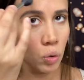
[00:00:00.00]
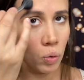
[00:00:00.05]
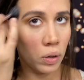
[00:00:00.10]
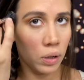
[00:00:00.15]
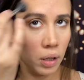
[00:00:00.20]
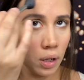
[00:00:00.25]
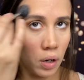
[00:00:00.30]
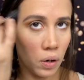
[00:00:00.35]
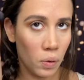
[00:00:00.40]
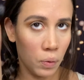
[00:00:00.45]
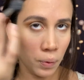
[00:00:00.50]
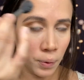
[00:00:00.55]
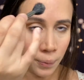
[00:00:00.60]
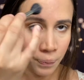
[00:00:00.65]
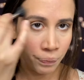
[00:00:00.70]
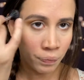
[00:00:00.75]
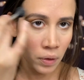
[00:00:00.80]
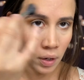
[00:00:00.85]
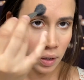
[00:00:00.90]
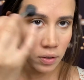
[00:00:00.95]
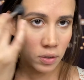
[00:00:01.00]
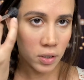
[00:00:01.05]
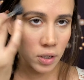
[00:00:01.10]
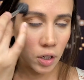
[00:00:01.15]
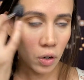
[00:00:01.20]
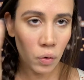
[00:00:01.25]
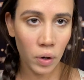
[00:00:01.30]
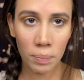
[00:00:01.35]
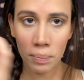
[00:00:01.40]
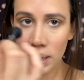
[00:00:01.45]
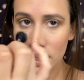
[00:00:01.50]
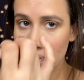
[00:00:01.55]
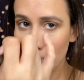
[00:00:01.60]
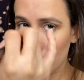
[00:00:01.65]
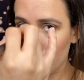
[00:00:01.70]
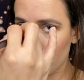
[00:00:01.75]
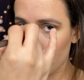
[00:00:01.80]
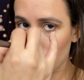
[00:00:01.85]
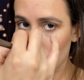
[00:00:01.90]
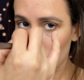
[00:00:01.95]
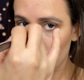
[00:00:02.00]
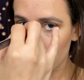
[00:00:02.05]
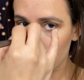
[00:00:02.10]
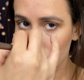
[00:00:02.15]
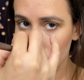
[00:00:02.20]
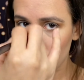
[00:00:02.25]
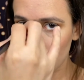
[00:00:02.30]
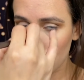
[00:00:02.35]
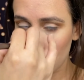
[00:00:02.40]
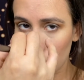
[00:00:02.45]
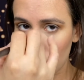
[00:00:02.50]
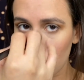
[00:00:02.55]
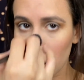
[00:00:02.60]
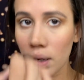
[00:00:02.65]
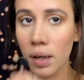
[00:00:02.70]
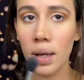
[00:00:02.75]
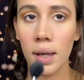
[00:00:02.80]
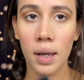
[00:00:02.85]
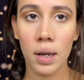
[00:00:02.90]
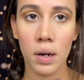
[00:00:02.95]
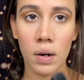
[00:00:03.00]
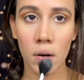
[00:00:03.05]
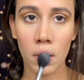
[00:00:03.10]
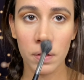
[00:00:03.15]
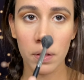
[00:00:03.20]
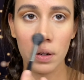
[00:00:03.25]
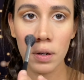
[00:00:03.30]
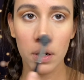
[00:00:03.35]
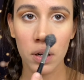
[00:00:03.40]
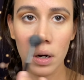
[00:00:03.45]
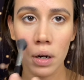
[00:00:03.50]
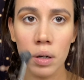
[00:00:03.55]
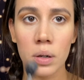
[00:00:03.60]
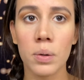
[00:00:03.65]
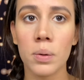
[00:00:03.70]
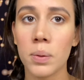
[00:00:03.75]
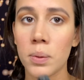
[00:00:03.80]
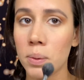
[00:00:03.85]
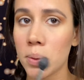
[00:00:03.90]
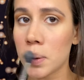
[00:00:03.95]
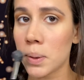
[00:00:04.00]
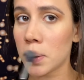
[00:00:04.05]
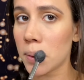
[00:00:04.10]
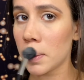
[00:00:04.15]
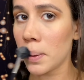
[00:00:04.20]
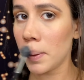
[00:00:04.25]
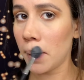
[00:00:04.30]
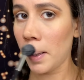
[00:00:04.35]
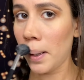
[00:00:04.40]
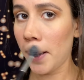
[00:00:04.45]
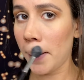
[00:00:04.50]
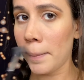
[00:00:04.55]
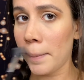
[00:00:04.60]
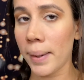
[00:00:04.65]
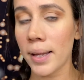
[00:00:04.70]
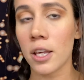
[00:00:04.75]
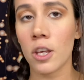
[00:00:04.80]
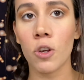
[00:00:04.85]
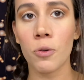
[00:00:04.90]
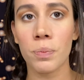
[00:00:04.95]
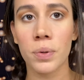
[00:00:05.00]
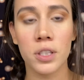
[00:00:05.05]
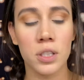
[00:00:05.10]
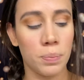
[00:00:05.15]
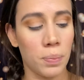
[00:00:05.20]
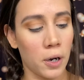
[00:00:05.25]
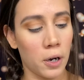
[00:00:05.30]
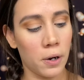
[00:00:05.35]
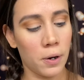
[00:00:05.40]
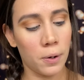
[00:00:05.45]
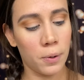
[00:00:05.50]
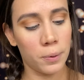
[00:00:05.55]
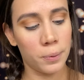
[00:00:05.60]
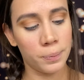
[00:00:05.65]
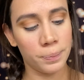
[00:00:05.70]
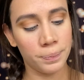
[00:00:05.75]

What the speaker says: glow. Just gonna go in my temples, here on the nose, in my Cupid's bow,